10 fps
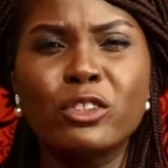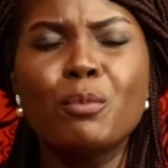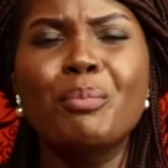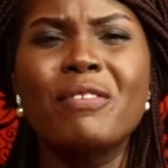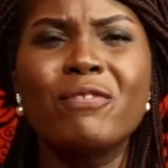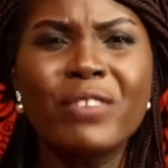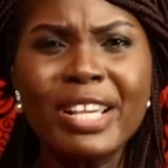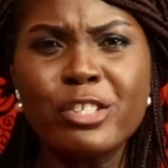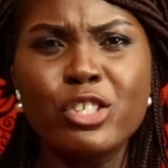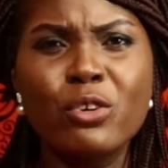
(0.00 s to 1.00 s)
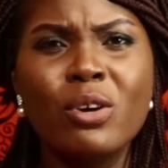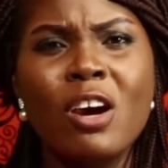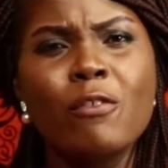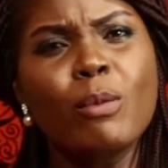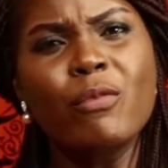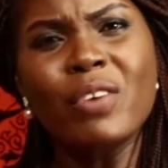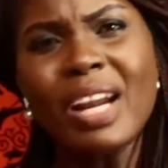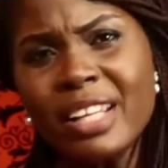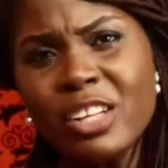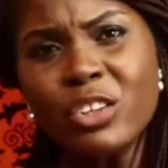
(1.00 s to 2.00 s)
to prevent you from
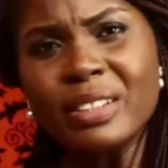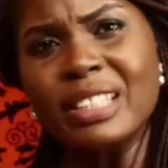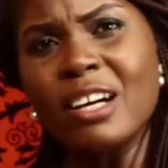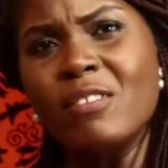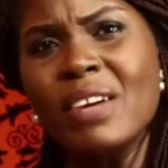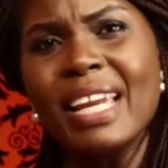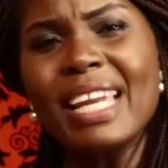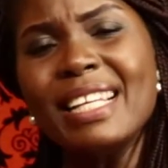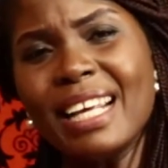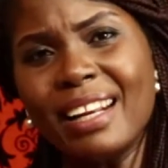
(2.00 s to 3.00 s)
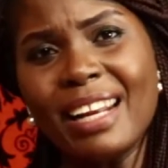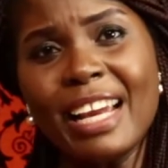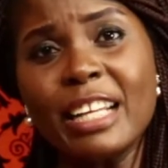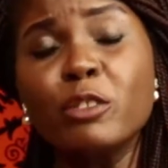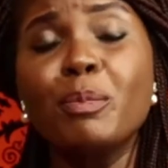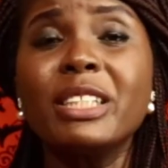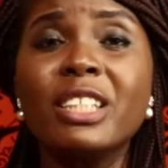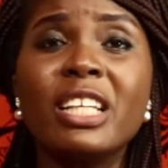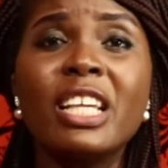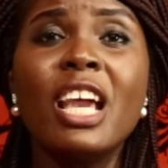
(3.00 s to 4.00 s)
finding yourself in that line,
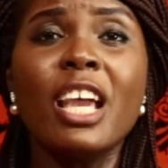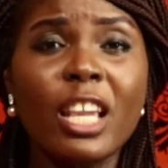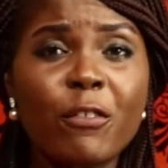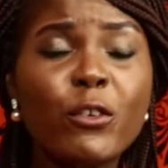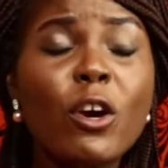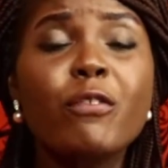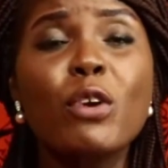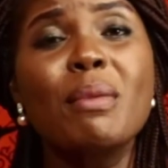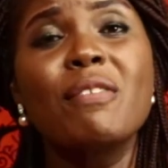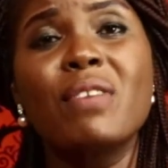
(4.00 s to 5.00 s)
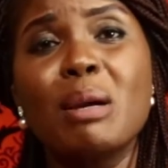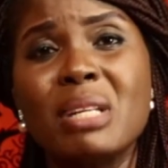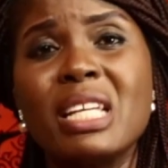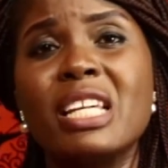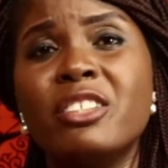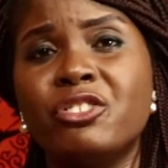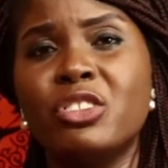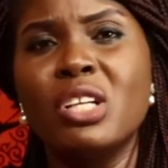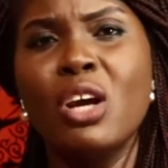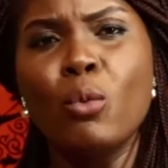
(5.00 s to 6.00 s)
especially if you're from a family
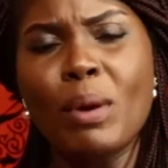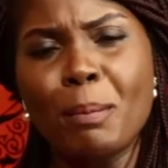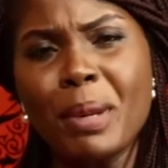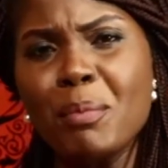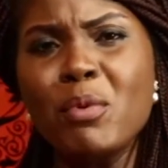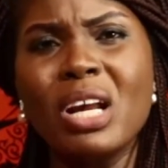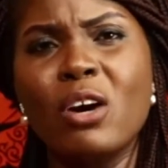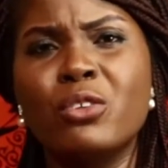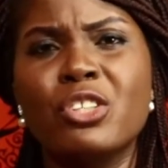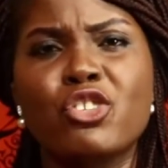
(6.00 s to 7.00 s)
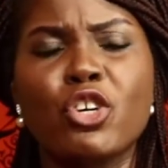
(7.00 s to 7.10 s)
history where people are on the